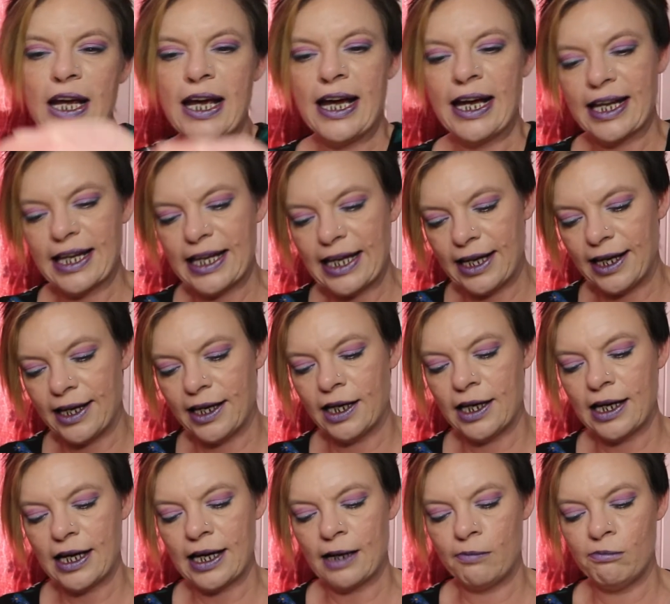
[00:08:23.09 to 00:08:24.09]

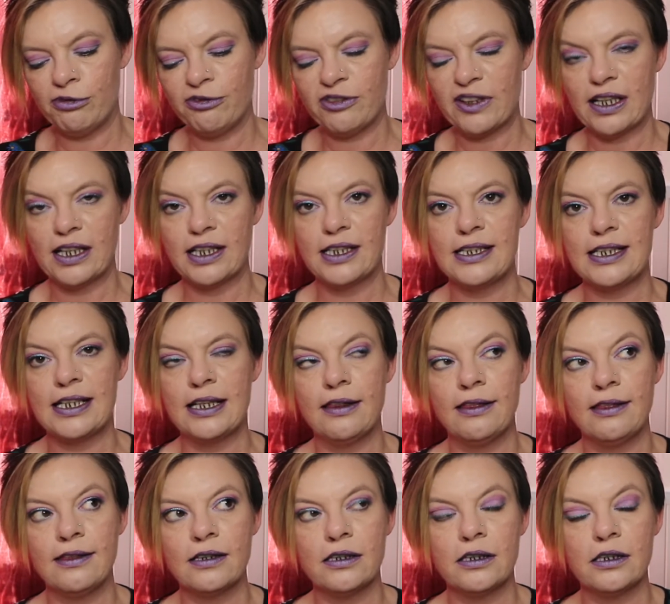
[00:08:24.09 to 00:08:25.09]
Again, I'm
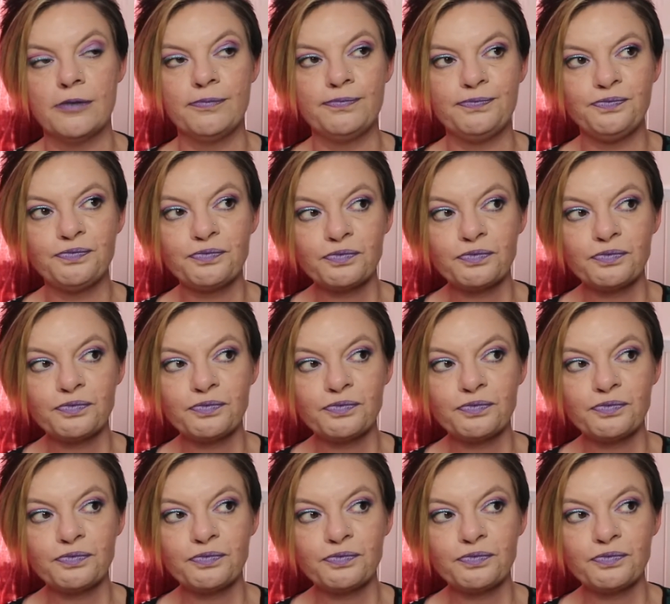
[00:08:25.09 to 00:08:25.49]
finding that